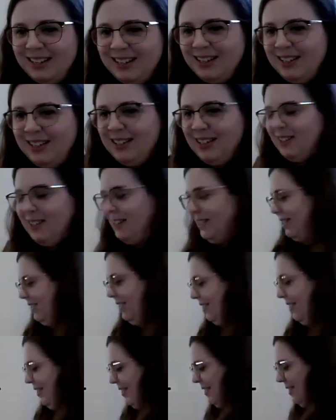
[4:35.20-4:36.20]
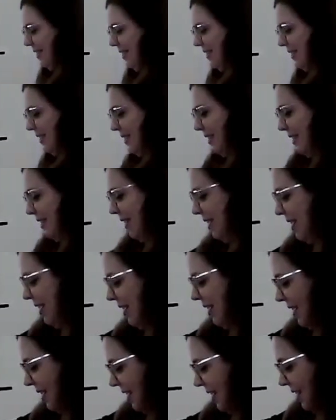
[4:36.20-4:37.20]

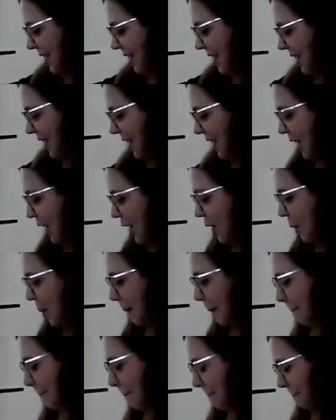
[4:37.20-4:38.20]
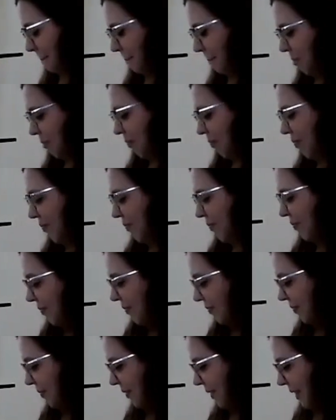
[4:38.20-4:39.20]

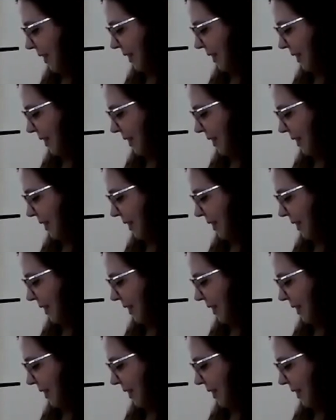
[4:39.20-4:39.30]
No one is speaking in this clip.